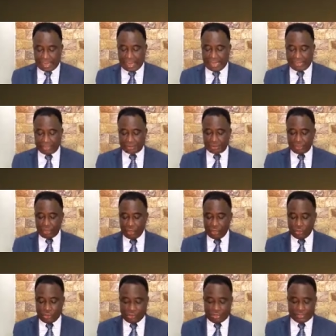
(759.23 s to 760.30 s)
and his
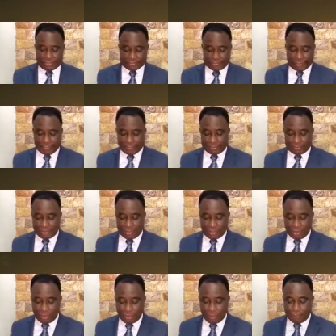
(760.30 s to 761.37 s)
glory shall be seen
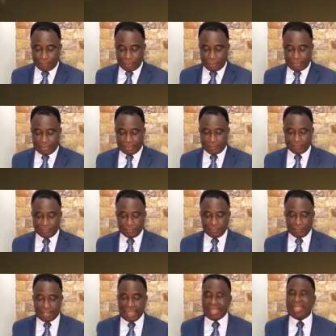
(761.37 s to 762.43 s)
upon thee.
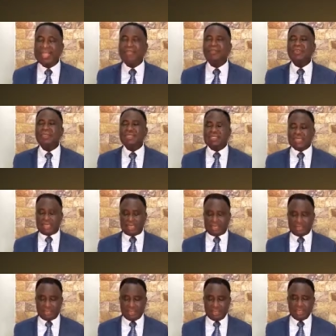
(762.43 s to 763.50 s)
And he even
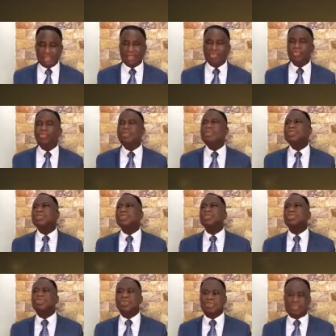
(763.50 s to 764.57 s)
says, You'll be so
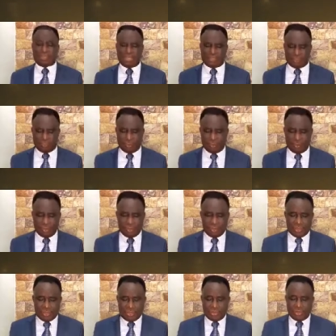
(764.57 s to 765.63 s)
successful
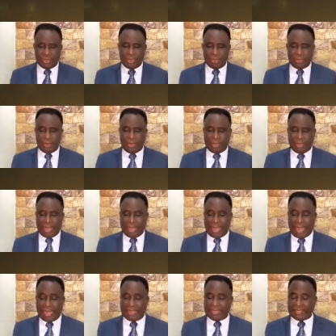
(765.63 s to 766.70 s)
to the point that,
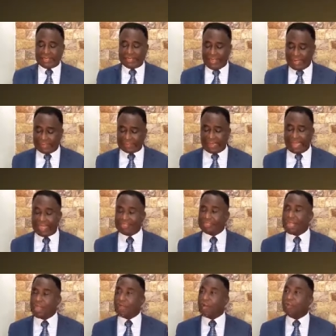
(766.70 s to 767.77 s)
and the Gentiles
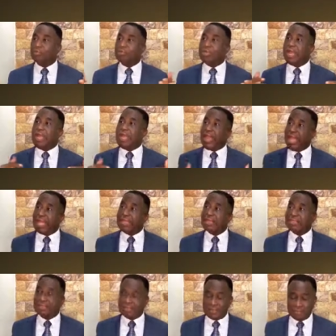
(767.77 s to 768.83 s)
shall come to thy
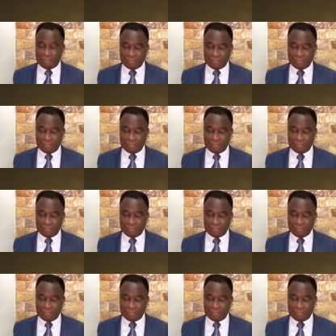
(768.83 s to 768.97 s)
light,